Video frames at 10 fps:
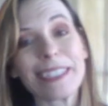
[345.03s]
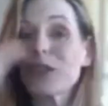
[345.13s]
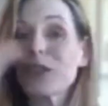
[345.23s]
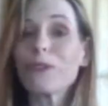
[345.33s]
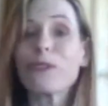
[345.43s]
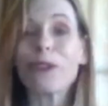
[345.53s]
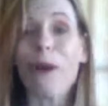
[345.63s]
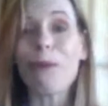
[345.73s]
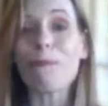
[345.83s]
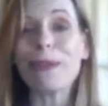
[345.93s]
huge
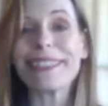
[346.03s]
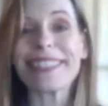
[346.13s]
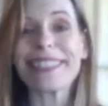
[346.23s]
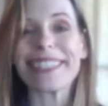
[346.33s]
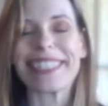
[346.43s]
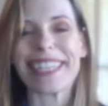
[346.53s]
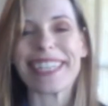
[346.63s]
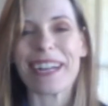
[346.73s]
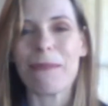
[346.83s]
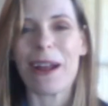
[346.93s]
opus in
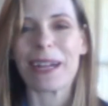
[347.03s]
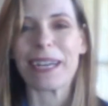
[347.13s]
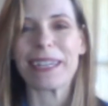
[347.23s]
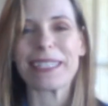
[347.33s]
Santa Monica.